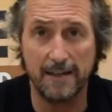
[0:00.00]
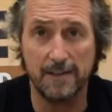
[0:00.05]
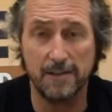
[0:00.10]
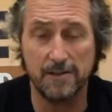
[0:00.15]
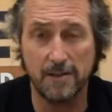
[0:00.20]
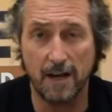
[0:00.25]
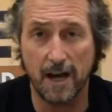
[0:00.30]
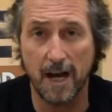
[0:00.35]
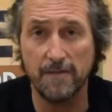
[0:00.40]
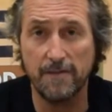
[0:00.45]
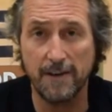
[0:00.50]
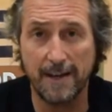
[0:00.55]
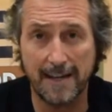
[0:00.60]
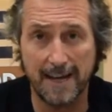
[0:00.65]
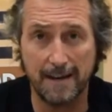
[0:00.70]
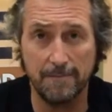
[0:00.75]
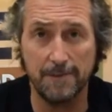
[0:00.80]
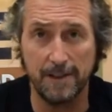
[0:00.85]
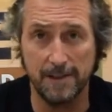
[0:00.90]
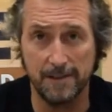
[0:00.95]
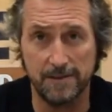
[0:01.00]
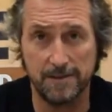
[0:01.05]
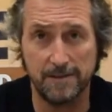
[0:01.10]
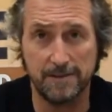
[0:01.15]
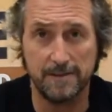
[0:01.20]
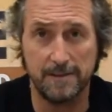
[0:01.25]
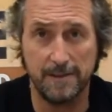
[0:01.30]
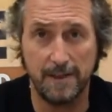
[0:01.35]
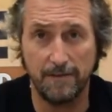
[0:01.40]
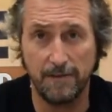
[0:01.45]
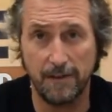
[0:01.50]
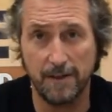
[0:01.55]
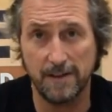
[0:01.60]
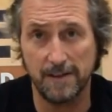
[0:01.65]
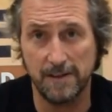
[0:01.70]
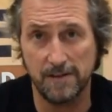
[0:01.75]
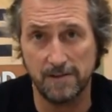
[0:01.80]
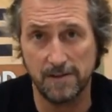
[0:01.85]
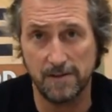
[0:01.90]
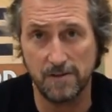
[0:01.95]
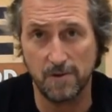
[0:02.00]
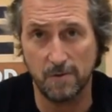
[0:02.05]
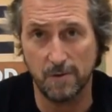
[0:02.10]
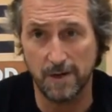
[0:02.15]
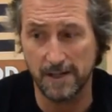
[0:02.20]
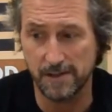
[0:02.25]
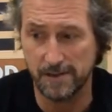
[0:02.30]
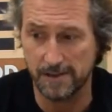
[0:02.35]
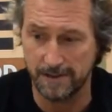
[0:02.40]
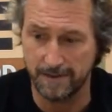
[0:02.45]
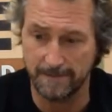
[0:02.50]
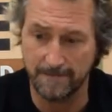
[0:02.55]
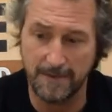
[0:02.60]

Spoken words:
to overcome this, if you've got this situation,